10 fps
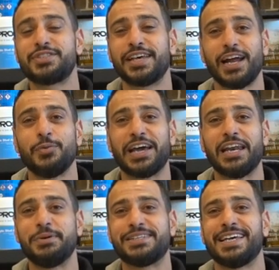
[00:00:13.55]
Today we're
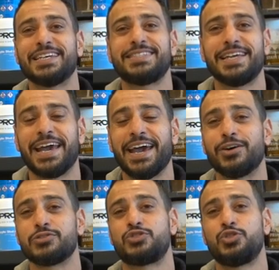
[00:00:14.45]
going to be testing
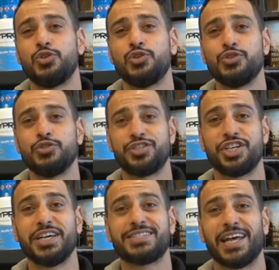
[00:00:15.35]
out two new
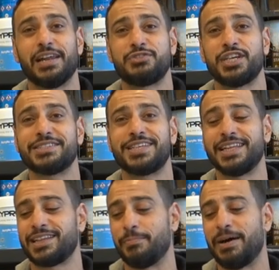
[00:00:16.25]
jigs that have just
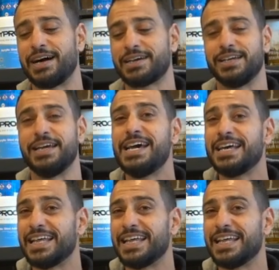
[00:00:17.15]
hit the market.